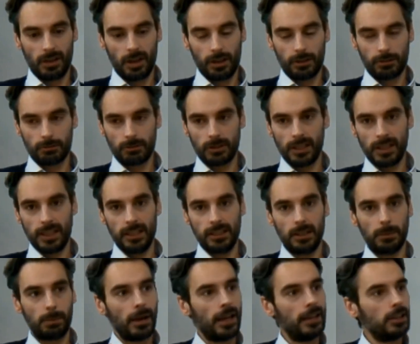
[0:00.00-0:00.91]
agree
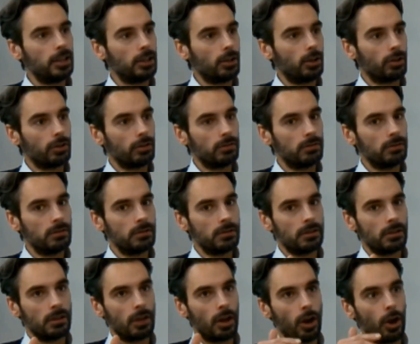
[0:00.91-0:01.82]
depending on
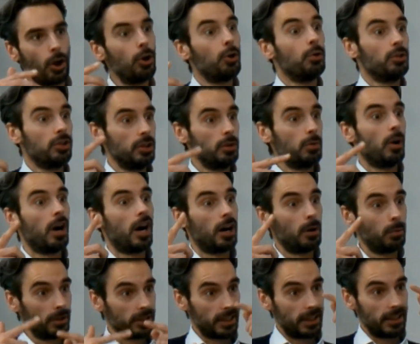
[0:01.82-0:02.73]
who you
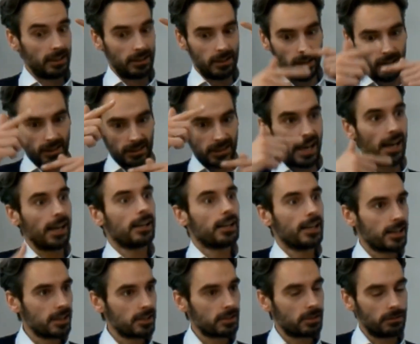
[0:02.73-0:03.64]
are within that
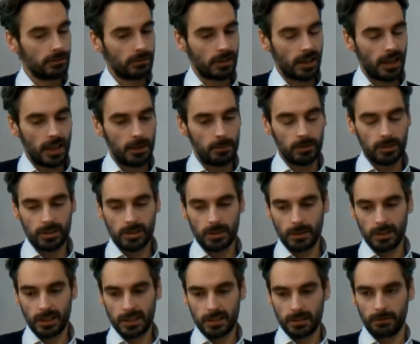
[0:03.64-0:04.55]
list of claimants.
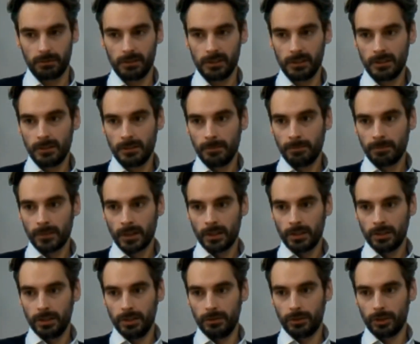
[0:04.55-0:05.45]
So I guess
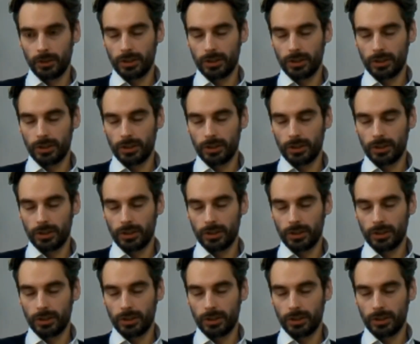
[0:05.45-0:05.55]
you've